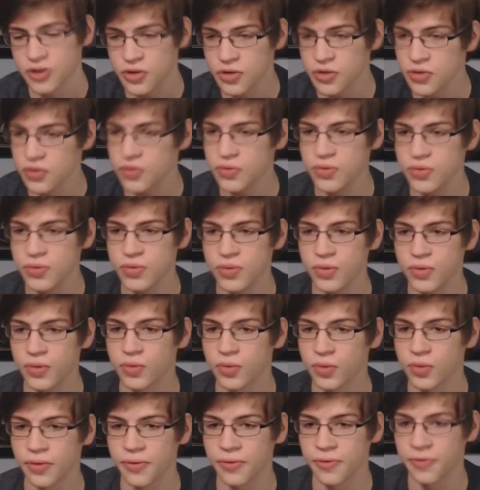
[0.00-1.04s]
To
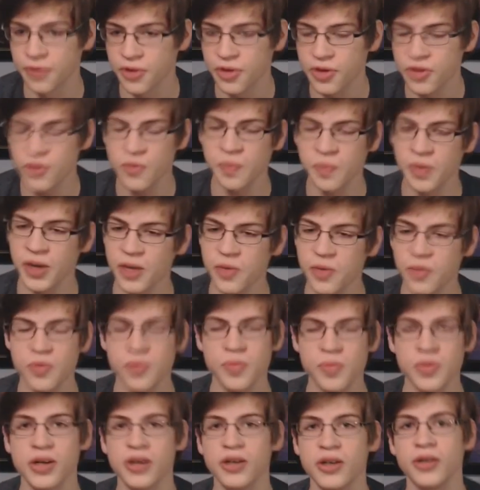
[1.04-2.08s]
review Paper
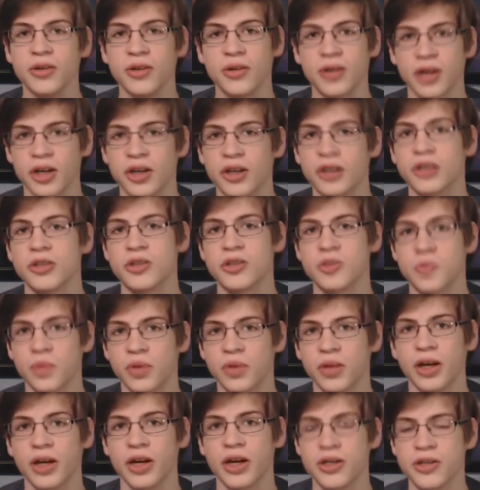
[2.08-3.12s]
Mario Color
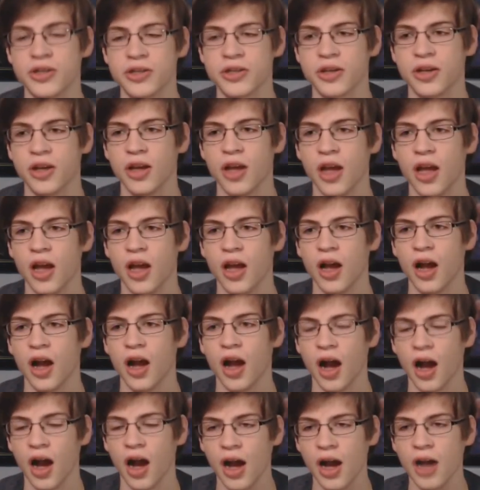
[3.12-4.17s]
Splash,
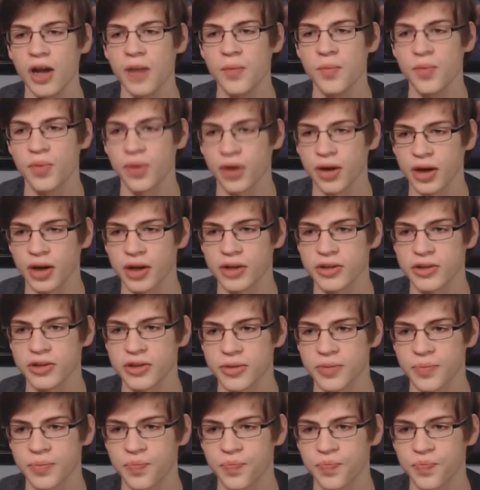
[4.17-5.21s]
I
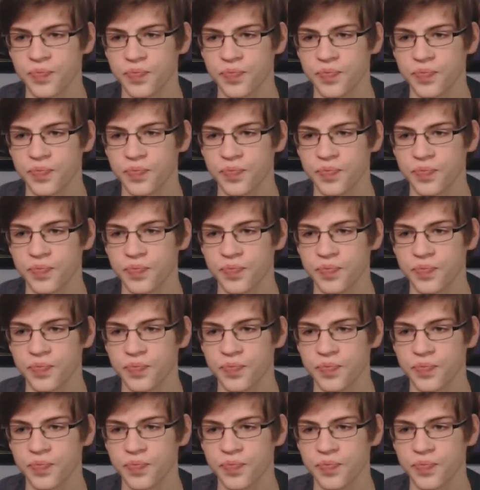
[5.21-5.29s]
brought